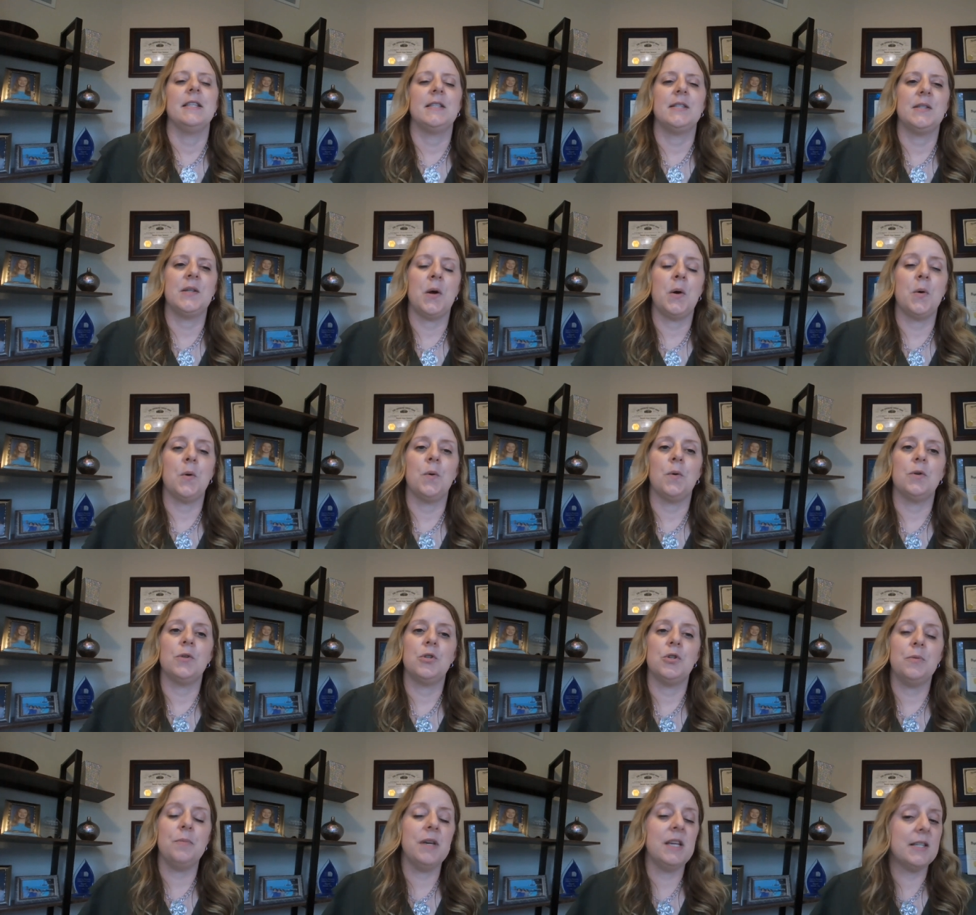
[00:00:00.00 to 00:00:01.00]
And so
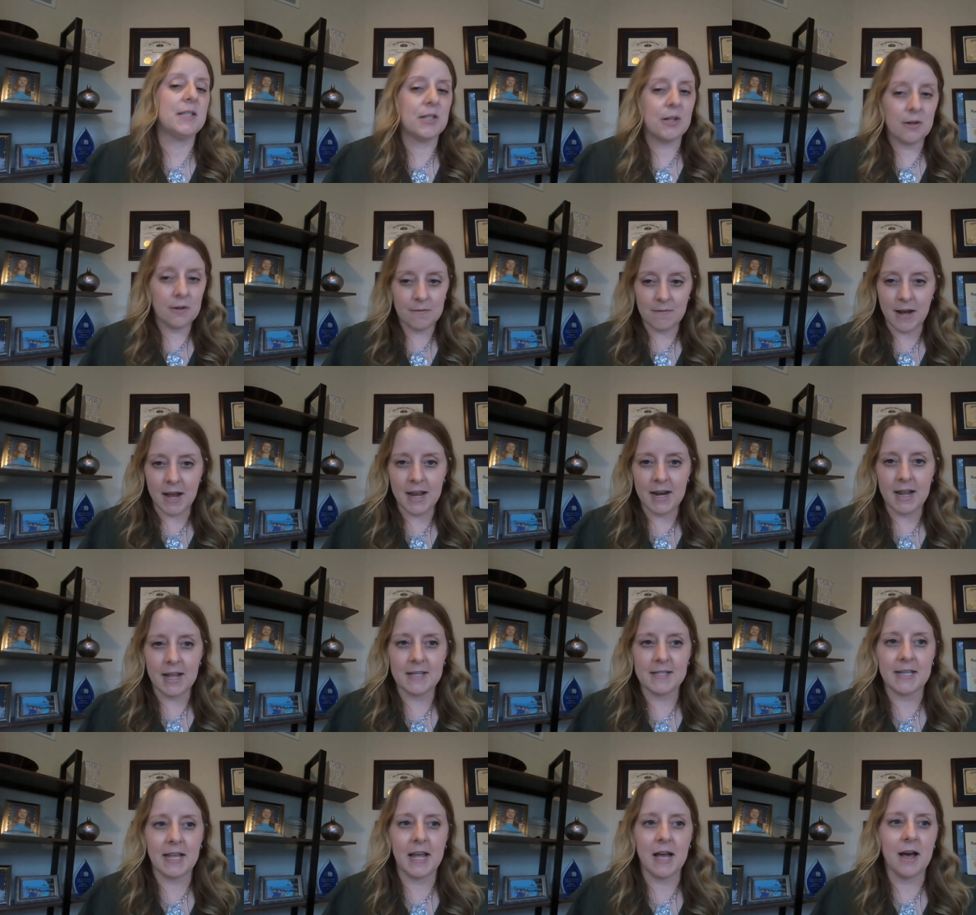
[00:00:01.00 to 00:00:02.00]
to be certified
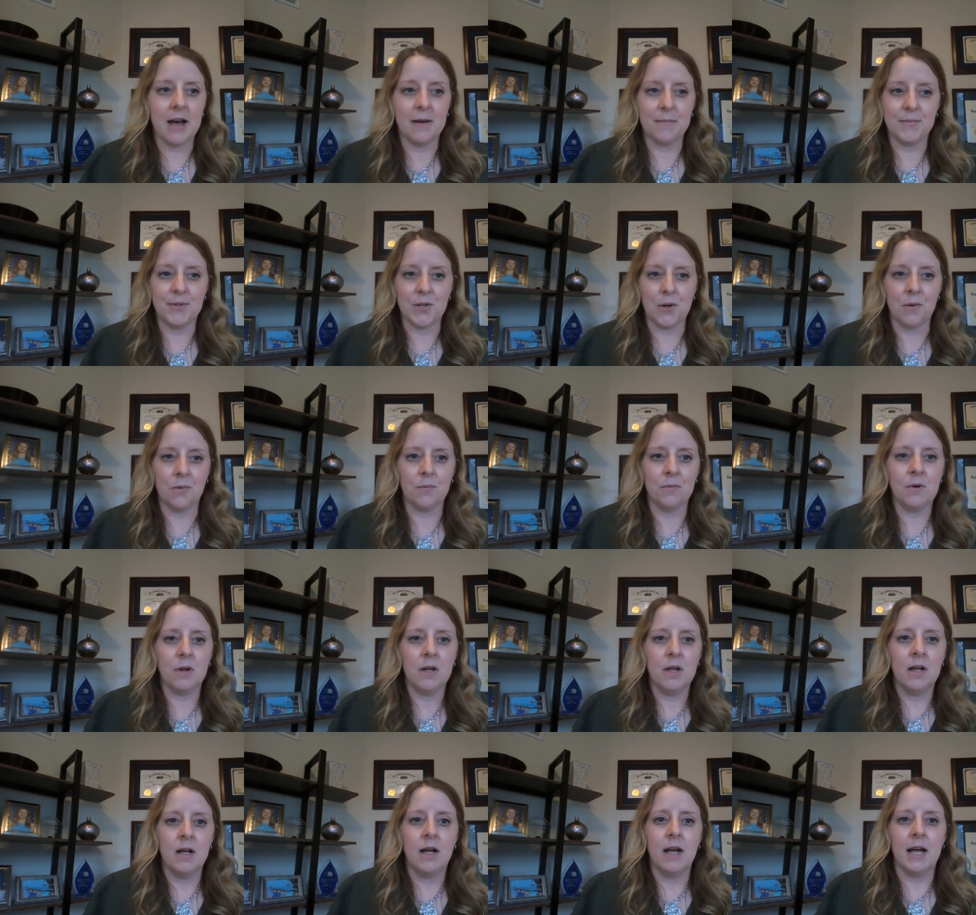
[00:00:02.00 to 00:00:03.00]
as a HUBZone
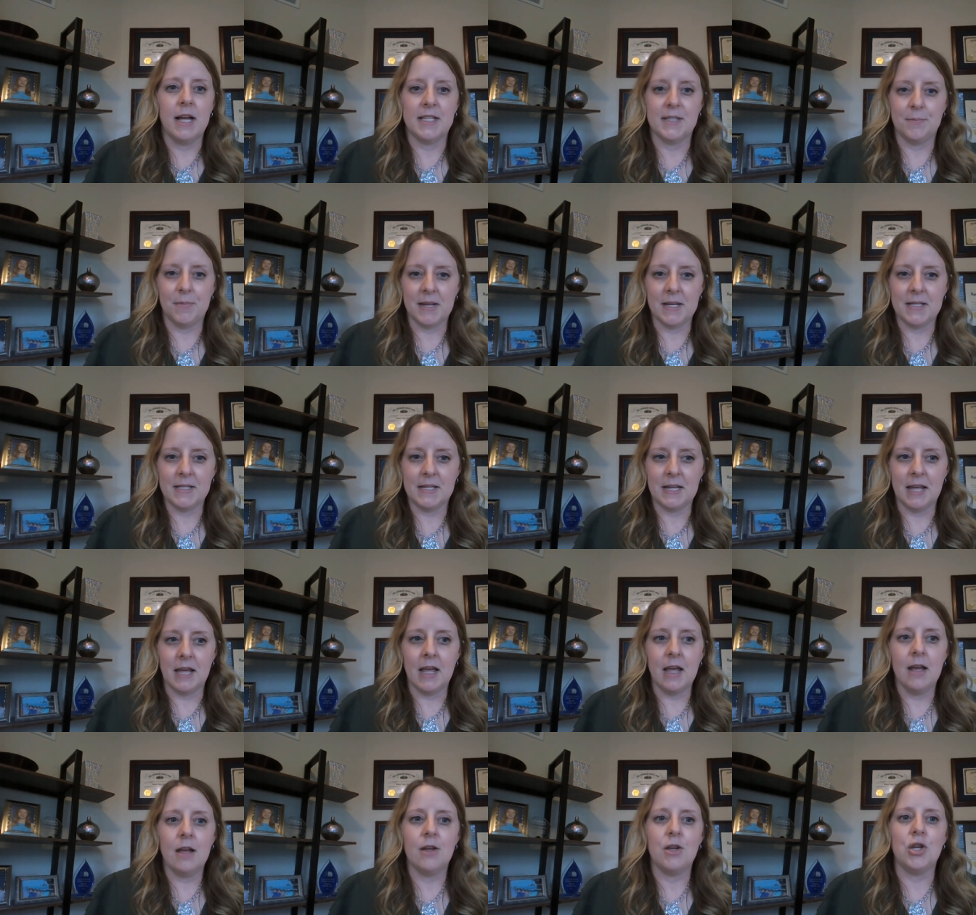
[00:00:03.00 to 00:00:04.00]

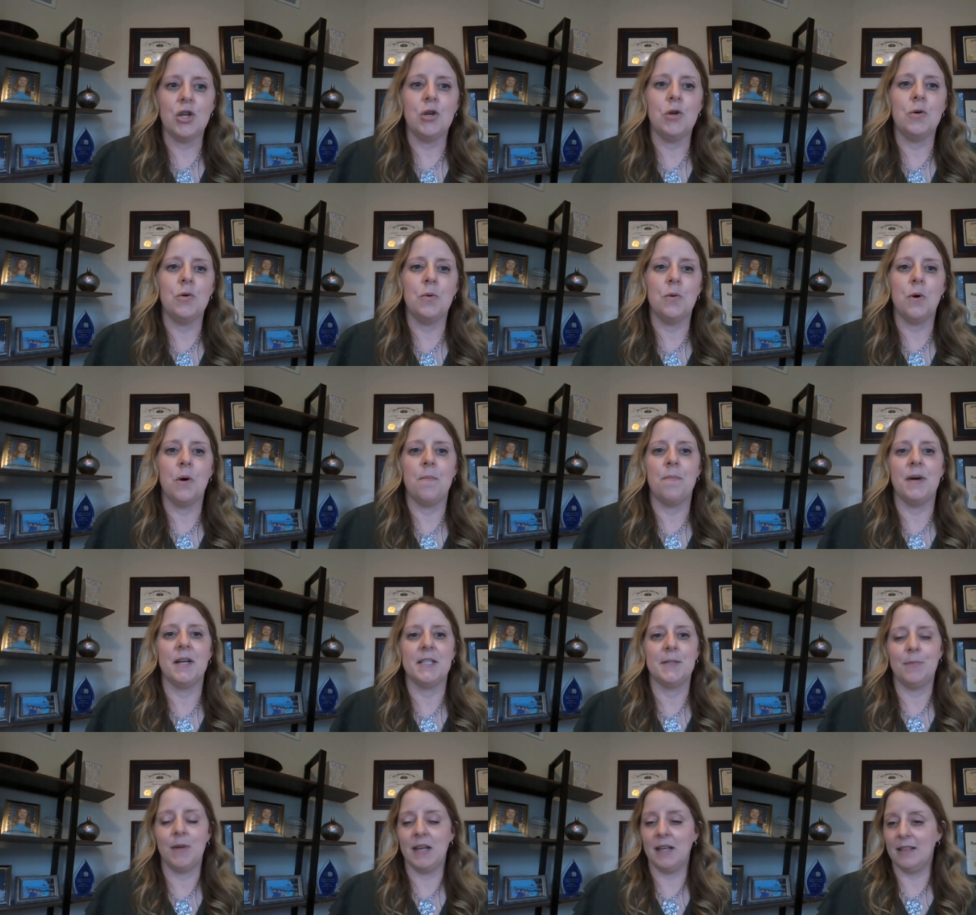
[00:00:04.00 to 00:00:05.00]
SBC, you
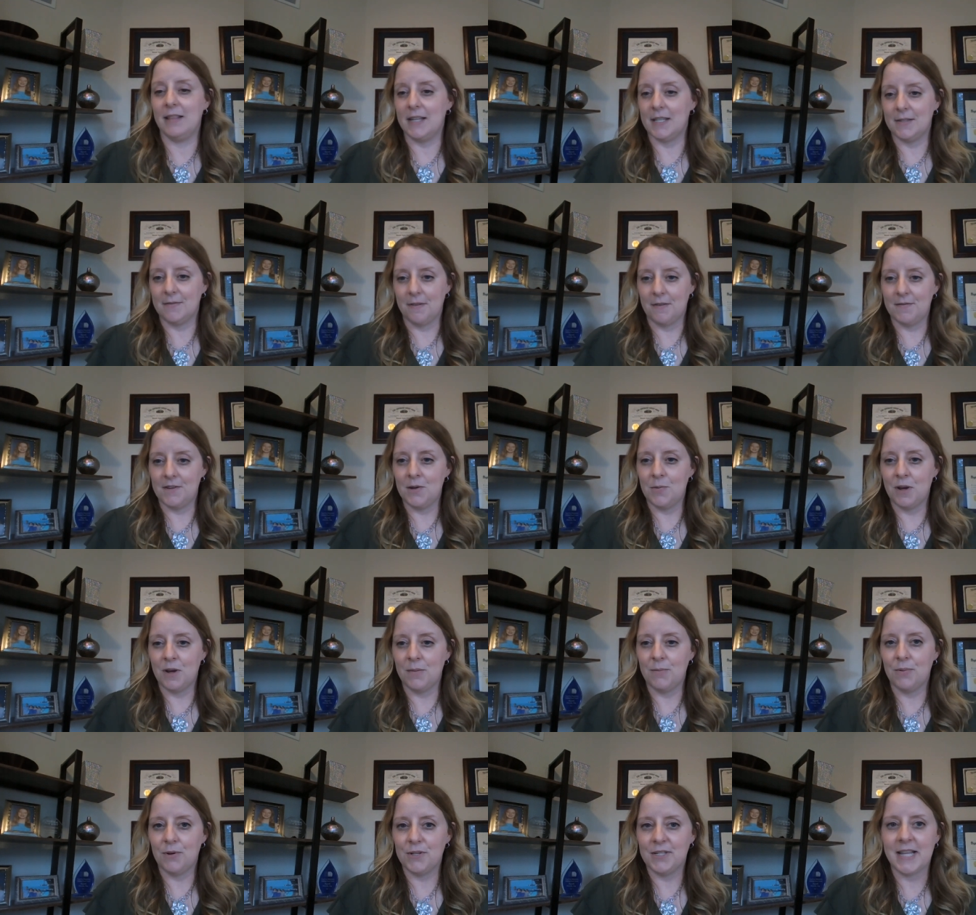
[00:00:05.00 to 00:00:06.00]
must be at least
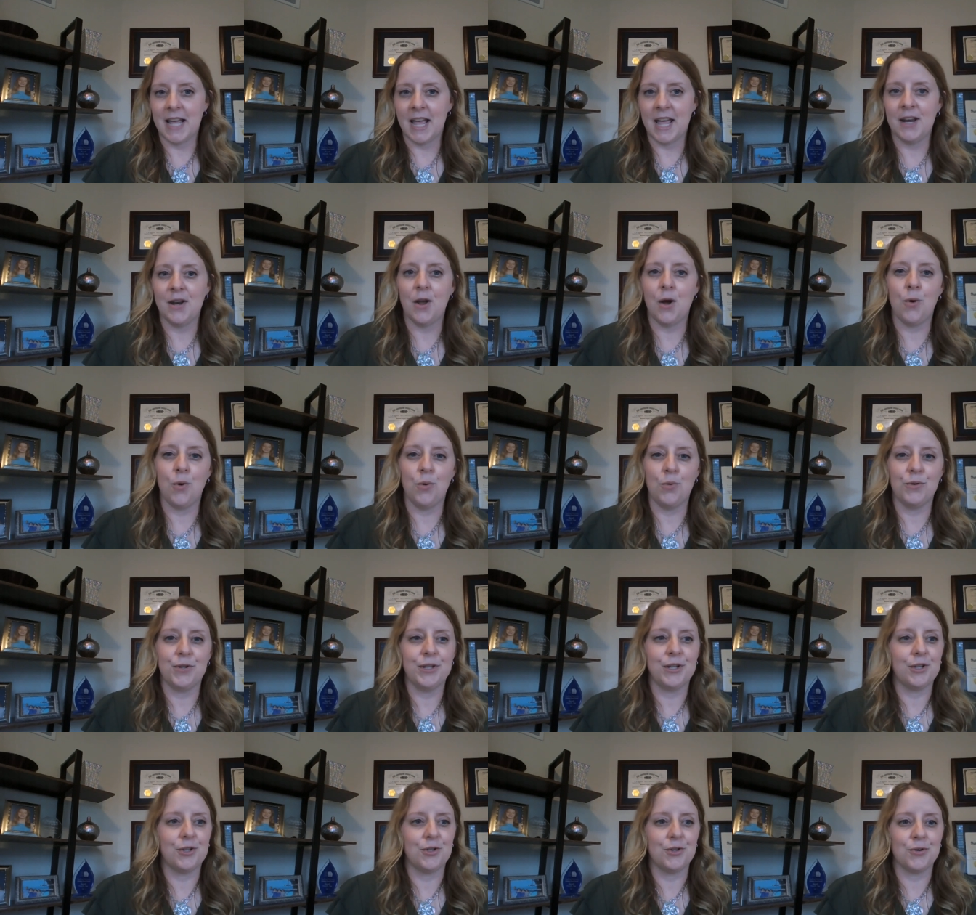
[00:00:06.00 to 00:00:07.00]
51% owned
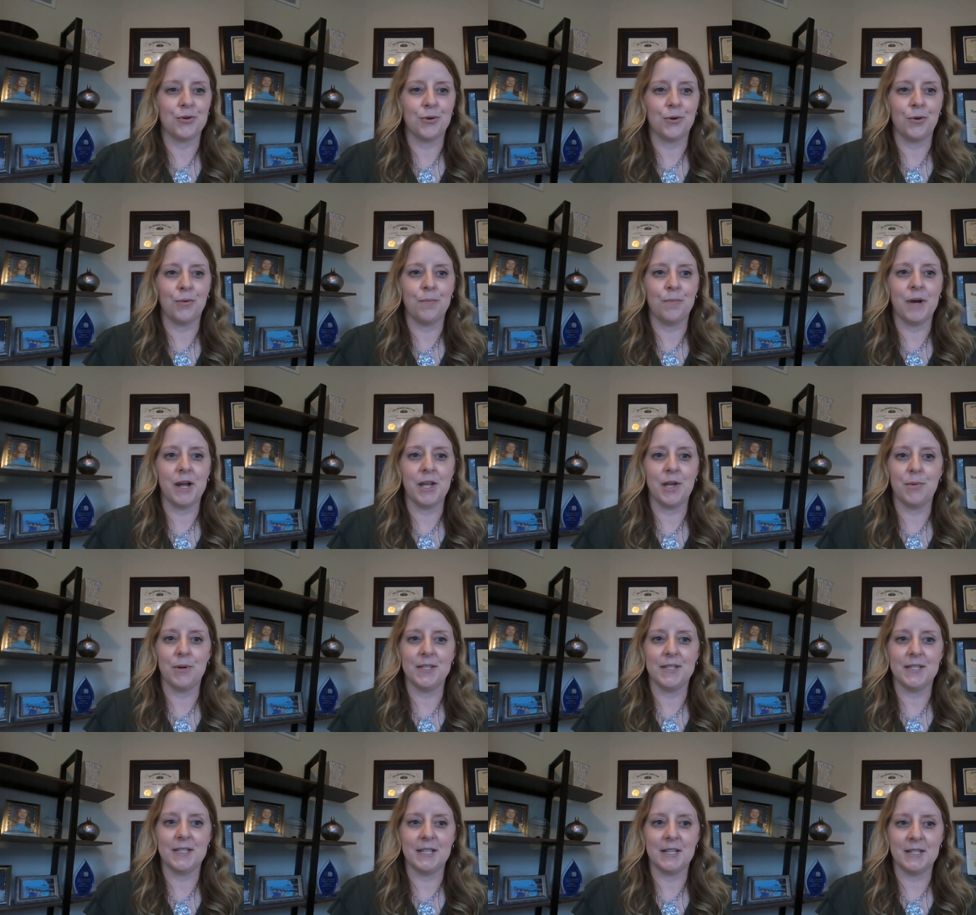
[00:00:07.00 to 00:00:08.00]
and controlled by
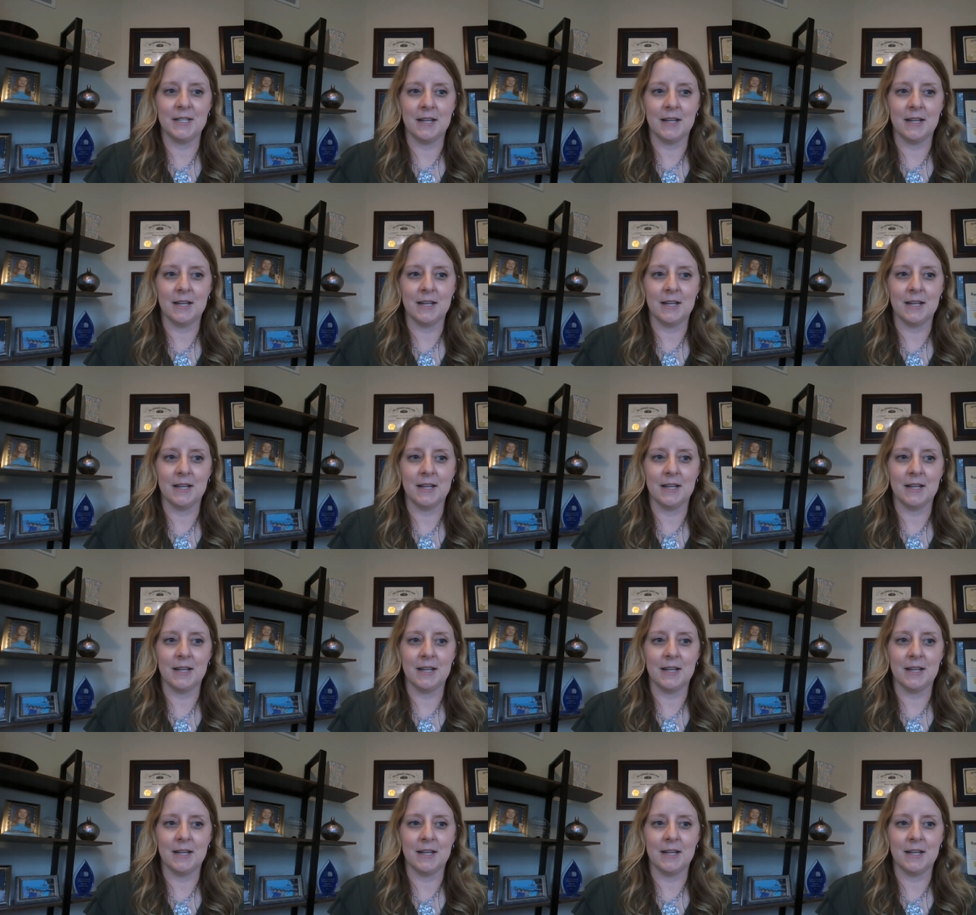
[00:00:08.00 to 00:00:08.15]
U.S.